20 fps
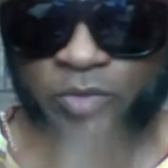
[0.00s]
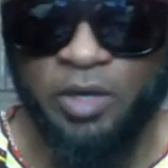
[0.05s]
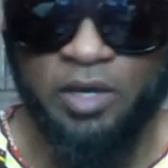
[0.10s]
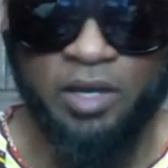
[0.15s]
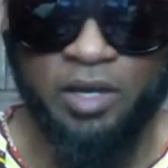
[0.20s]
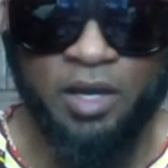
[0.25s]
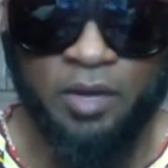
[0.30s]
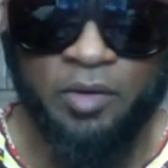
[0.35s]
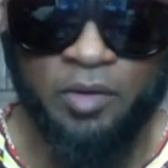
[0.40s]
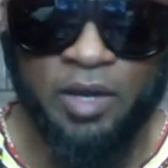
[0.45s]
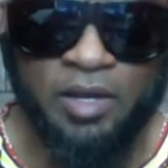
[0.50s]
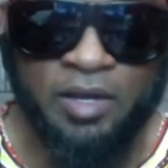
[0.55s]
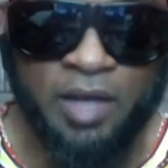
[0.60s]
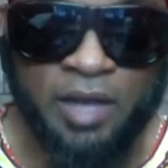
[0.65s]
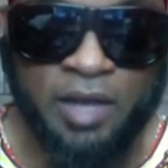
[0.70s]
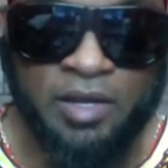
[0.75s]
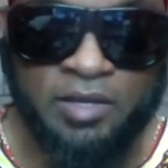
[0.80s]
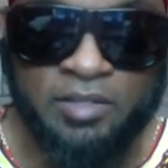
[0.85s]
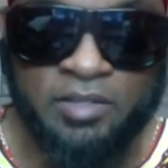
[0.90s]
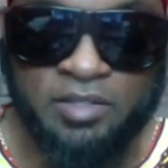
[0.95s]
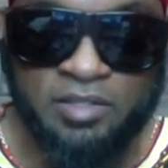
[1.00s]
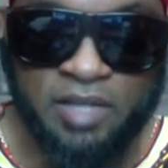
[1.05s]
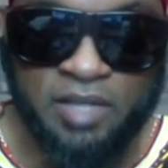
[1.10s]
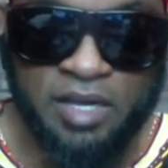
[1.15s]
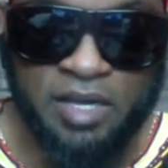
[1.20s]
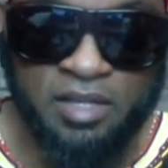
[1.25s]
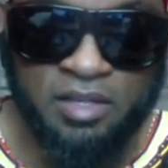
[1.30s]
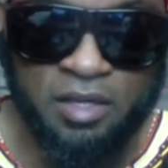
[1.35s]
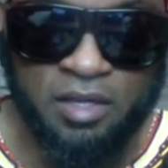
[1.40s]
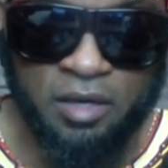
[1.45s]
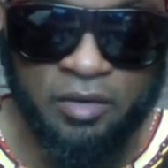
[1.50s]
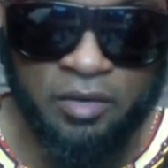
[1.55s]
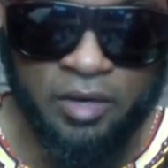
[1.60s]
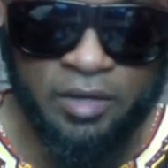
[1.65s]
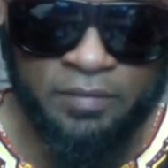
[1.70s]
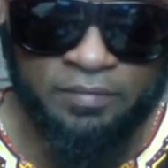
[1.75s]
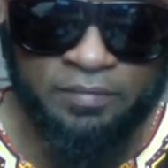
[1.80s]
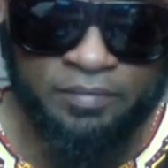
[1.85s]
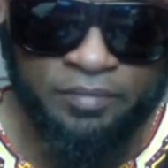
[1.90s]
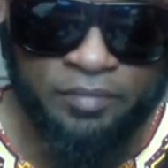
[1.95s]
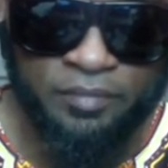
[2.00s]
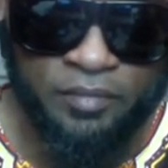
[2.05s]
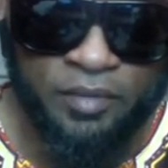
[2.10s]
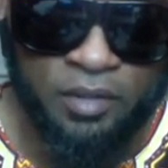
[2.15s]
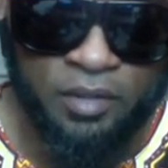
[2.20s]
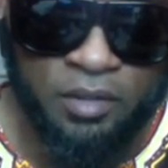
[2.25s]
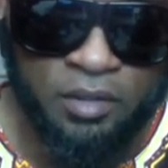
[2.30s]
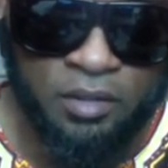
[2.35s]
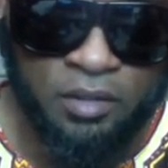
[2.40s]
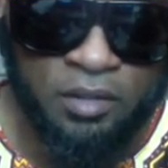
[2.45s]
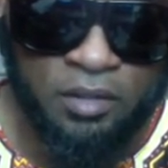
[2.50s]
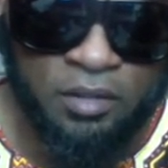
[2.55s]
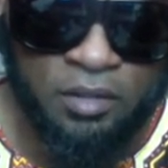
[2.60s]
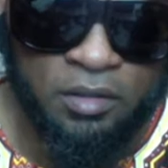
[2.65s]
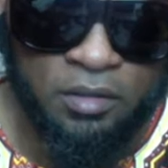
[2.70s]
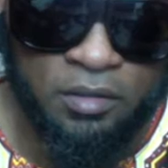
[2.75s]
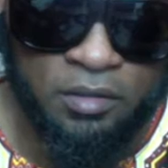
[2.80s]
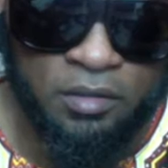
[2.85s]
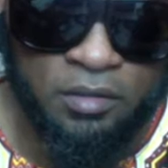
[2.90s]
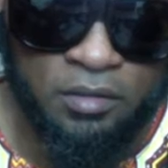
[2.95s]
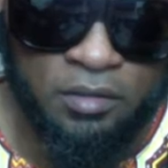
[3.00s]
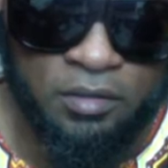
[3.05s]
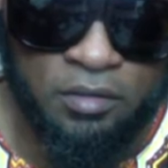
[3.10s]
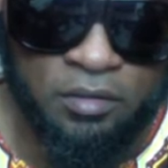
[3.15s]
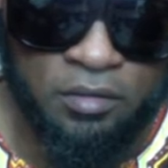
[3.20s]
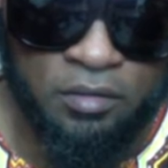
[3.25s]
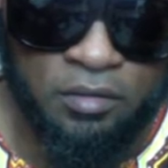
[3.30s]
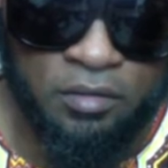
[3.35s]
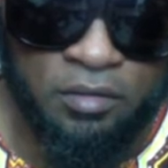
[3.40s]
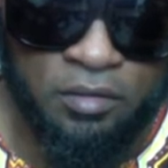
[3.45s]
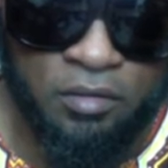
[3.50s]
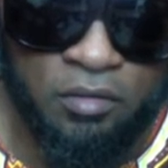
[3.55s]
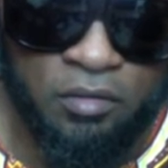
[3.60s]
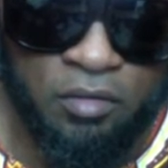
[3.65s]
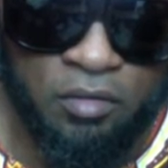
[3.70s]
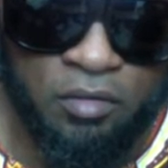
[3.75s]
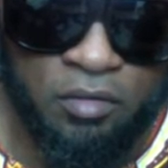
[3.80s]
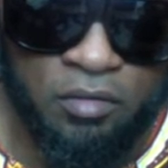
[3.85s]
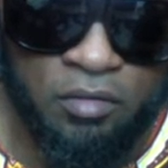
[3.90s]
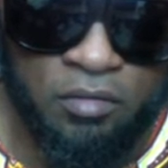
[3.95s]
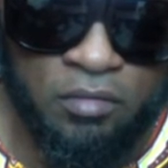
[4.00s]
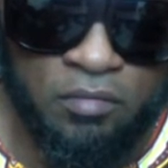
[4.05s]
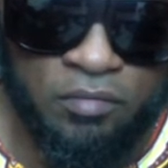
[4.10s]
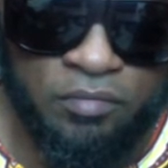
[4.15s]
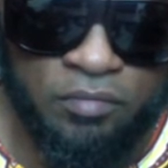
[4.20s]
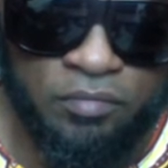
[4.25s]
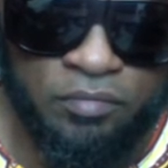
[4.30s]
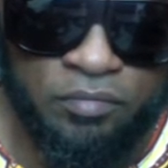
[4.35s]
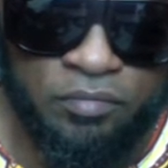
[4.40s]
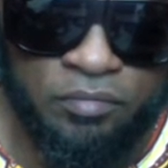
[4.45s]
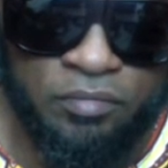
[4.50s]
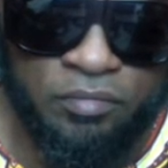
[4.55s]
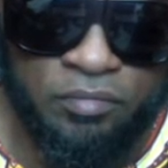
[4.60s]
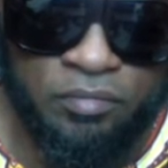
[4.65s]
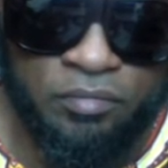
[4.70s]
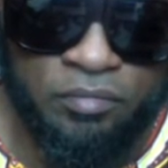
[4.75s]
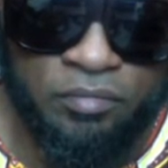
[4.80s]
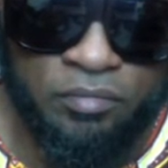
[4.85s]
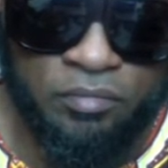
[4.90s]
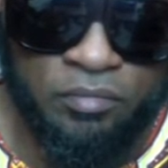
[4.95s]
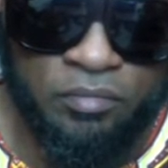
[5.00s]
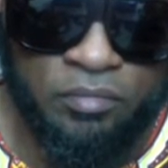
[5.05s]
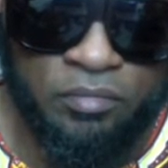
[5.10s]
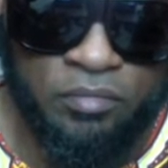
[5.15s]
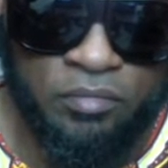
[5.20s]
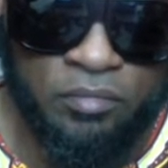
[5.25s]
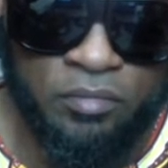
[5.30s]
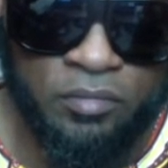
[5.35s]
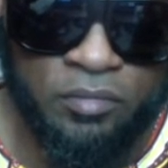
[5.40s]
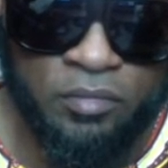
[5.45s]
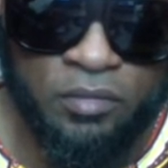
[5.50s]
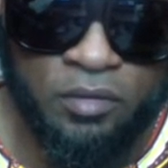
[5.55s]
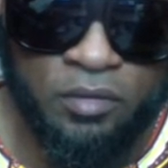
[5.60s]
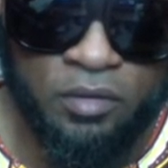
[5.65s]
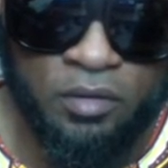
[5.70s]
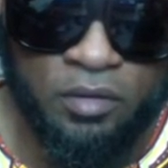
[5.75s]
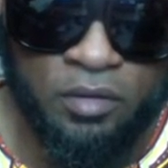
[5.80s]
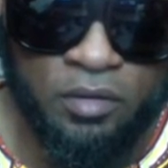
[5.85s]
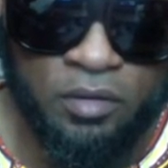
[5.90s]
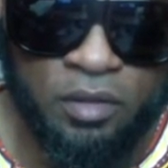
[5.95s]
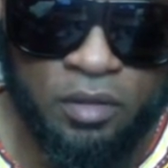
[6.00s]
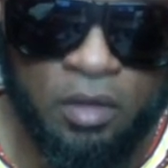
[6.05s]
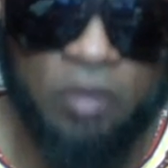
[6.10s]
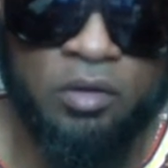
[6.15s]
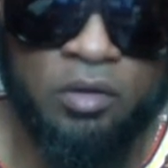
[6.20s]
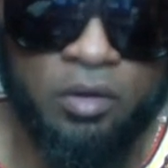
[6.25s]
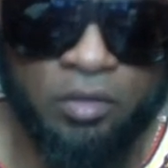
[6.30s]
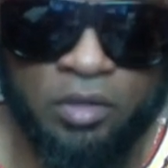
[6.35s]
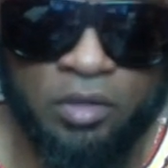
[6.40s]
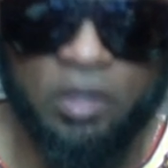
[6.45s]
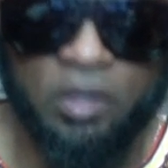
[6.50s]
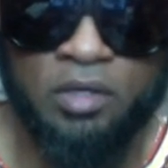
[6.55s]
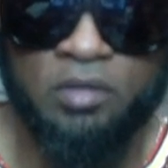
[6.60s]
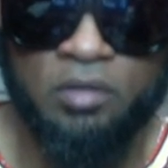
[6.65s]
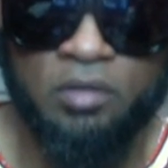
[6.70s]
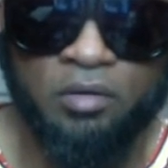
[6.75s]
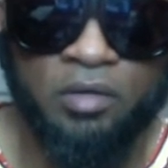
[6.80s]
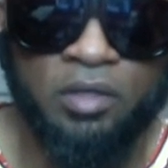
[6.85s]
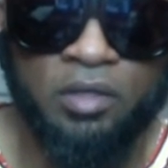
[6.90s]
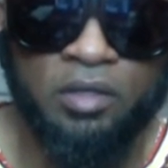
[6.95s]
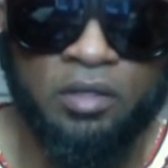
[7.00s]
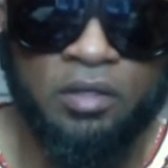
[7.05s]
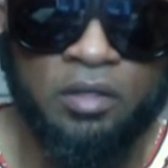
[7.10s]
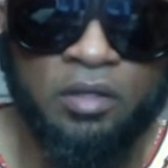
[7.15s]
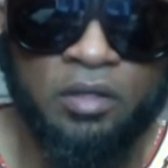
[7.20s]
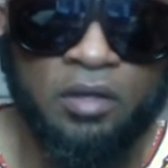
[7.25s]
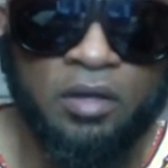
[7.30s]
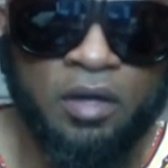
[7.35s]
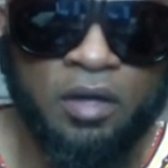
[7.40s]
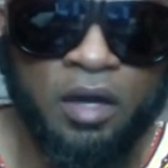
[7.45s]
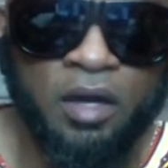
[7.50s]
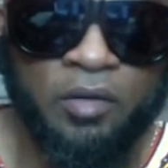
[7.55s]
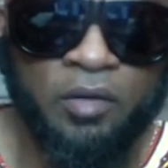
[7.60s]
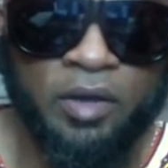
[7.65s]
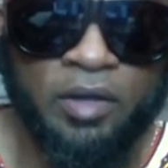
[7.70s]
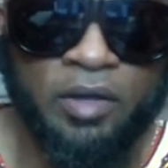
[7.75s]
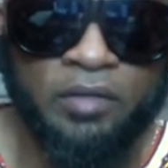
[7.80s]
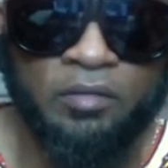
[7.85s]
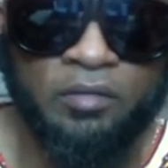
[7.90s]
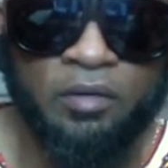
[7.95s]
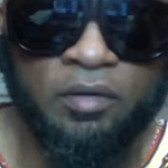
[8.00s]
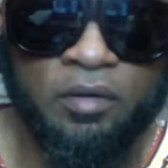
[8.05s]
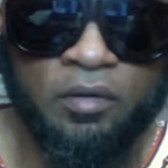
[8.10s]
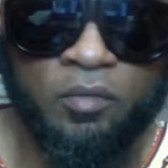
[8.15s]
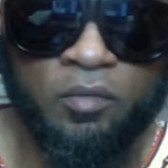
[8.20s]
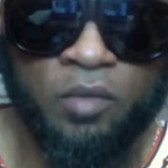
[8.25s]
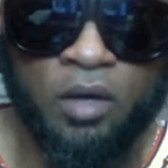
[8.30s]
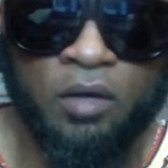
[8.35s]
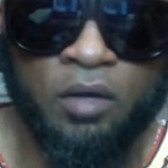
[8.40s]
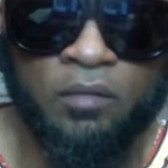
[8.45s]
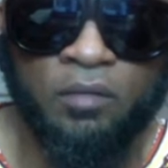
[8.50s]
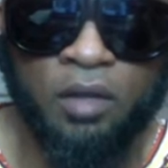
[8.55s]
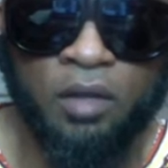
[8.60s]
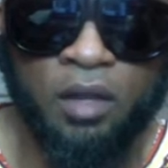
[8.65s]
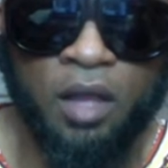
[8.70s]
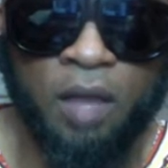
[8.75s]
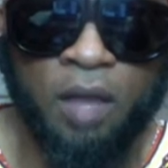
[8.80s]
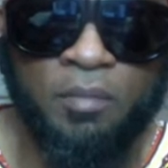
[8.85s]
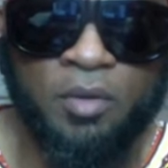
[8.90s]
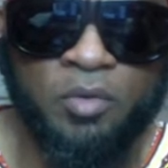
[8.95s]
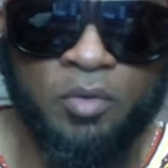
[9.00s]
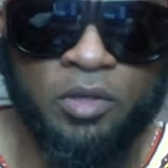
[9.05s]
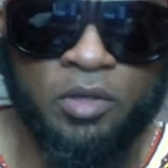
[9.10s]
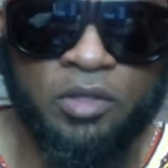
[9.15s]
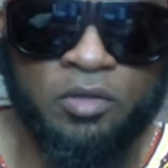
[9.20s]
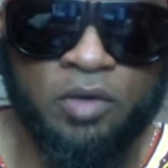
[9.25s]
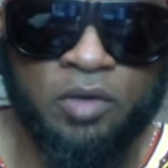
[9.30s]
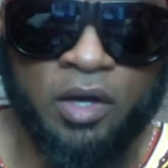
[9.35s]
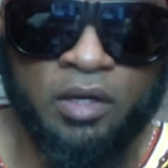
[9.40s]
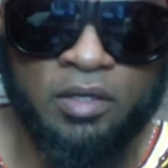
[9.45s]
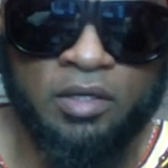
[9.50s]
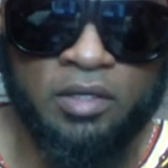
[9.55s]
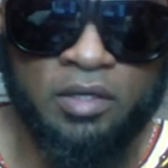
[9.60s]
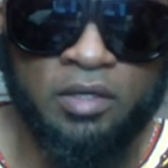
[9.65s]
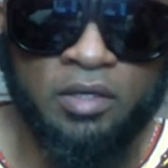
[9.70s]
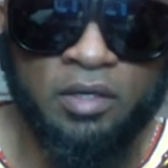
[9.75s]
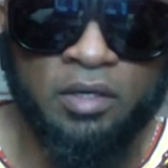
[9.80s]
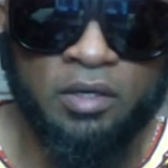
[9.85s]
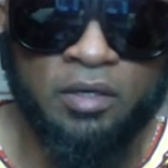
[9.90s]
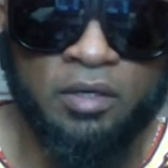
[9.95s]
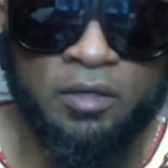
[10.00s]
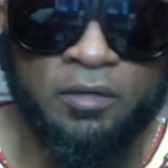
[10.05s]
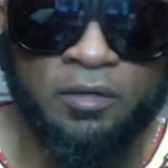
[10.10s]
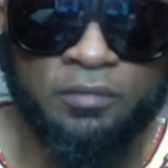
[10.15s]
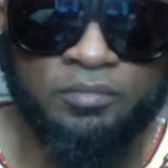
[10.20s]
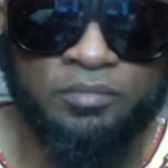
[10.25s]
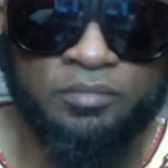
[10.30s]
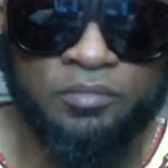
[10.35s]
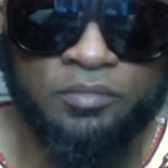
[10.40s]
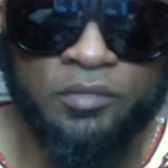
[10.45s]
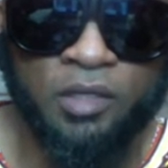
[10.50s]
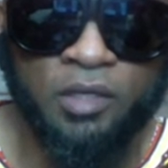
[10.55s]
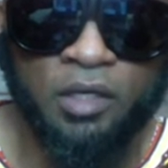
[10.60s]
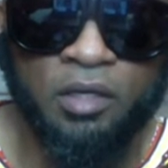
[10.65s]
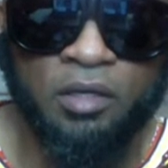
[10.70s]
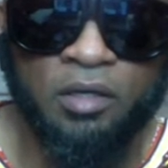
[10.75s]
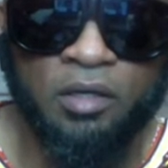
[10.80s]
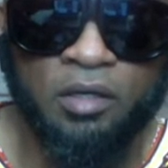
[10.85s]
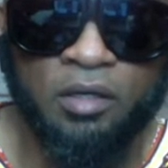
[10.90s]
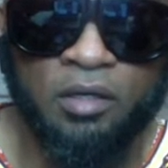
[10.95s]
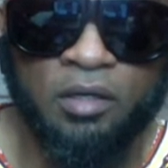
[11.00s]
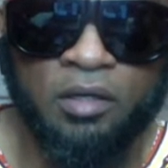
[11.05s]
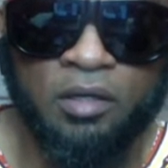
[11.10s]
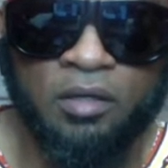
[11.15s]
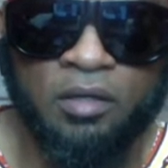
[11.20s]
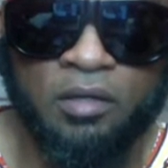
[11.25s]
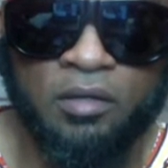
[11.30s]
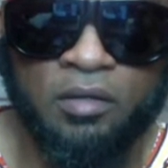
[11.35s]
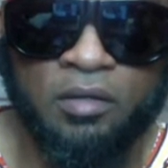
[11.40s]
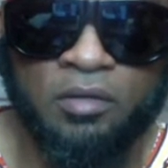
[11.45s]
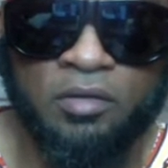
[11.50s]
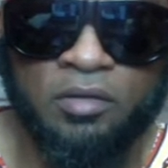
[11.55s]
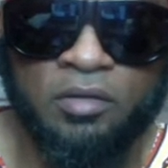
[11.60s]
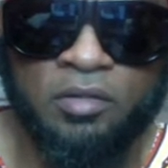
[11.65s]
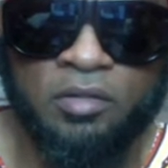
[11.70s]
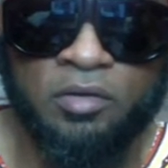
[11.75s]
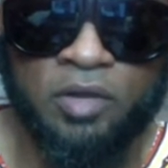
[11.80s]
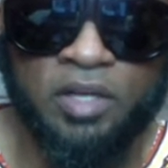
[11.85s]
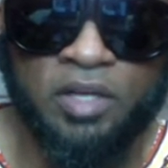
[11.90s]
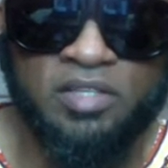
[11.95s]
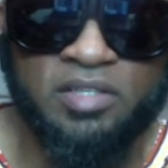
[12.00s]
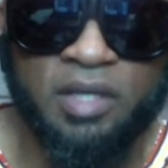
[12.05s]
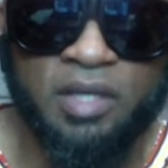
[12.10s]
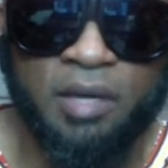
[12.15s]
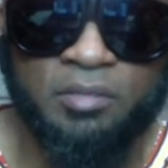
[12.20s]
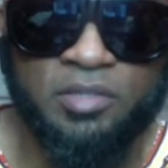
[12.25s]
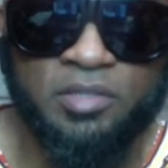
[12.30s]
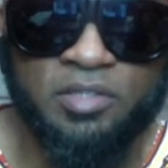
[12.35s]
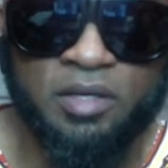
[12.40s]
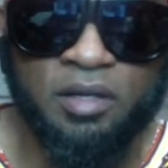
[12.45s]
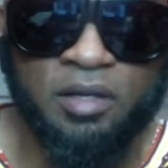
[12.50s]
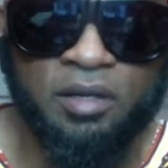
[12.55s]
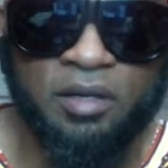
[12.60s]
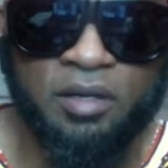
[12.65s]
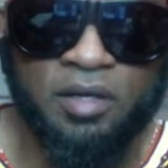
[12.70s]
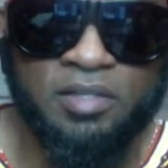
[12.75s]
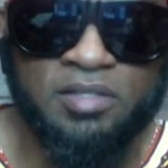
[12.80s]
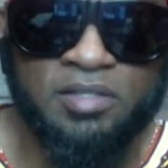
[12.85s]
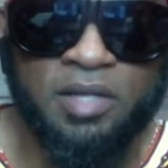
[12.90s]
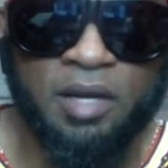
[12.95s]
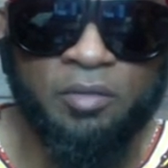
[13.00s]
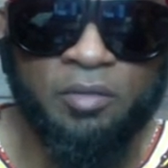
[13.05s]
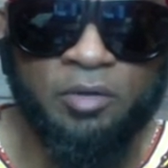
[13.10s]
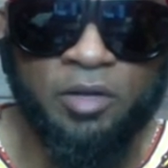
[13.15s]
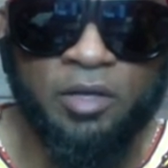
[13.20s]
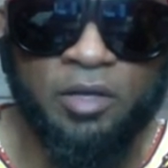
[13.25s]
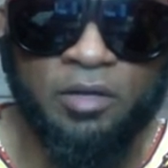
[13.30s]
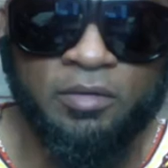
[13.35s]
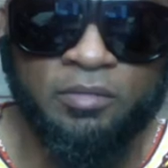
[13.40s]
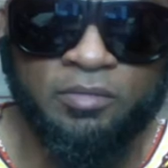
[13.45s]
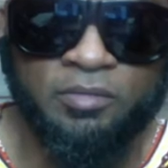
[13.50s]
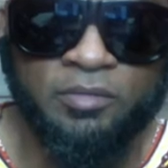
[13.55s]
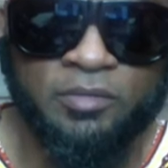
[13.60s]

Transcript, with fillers: now, right? Night, it's night there, right? Uh, we got about an hour and a half left of daylight. Okay, okay, okay. All right. Uh, well, Allah be with you, Akhi. Uh, and uh, until next time, inshallah. Assalamu alaikum.